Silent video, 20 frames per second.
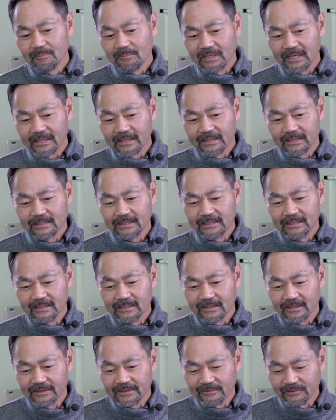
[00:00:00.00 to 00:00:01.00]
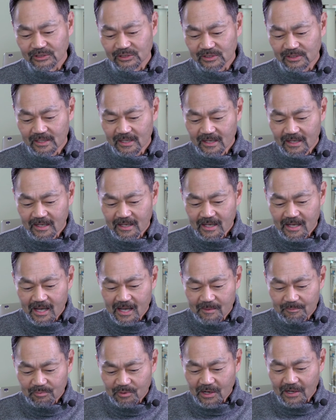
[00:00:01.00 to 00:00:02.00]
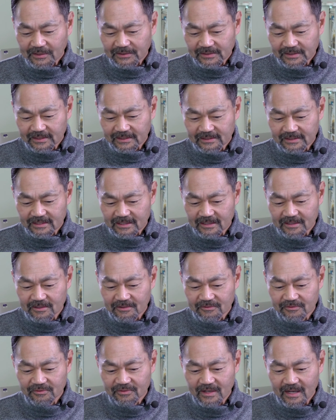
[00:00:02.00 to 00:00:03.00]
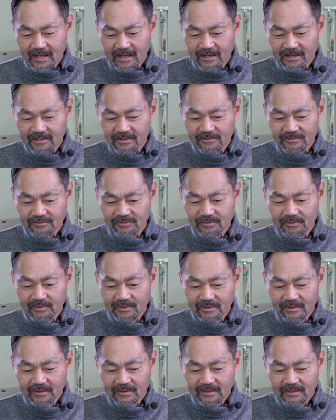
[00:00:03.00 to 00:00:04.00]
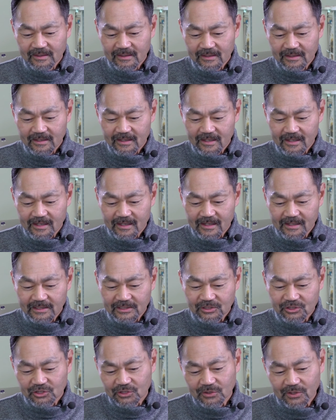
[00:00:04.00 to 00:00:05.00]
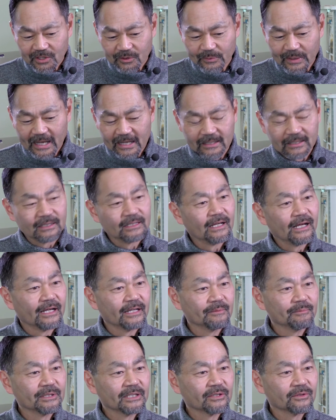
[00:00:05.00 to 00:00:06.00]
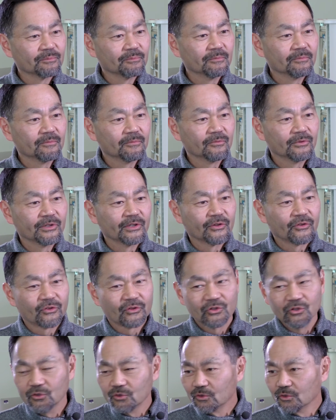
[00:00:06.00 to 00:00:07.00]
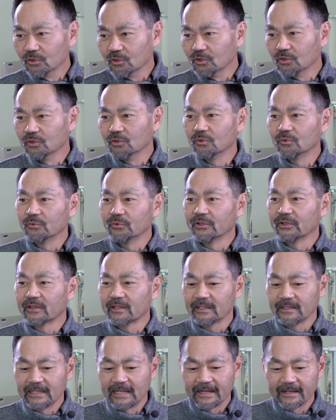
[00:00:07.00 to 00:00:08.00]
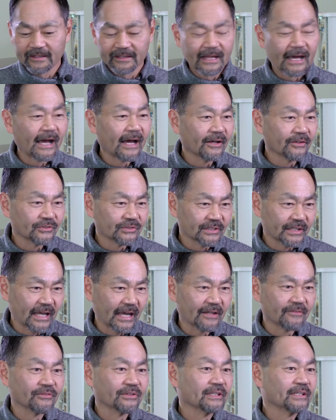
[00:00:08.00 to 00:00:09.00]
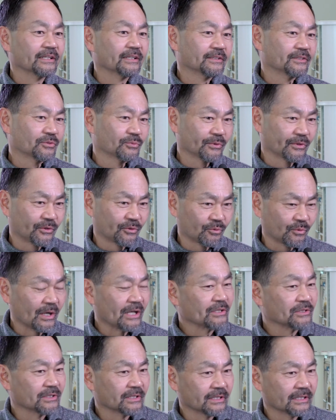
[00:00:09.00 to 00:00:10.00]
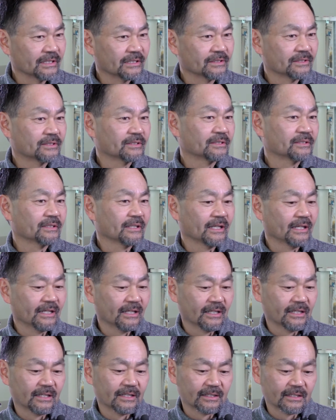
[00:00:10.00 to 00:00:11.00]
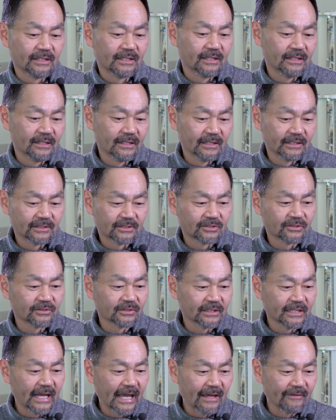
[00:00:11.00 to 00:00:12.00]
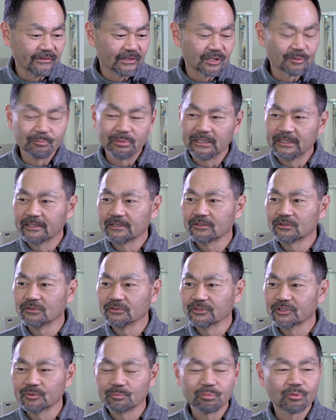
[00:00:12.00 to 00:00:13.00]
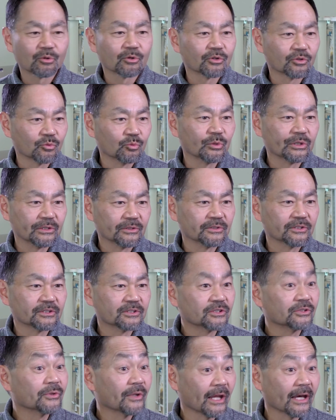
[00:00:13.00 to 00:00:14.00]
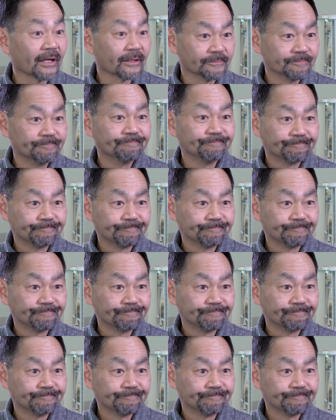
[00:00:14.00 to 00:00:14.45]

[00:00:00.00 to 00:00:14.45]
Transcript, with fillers: But, you know, it was a process of ensuring we had alignment with Google, with a lot of the housing advocates, with the residents, and certainly having the political support and will to do that.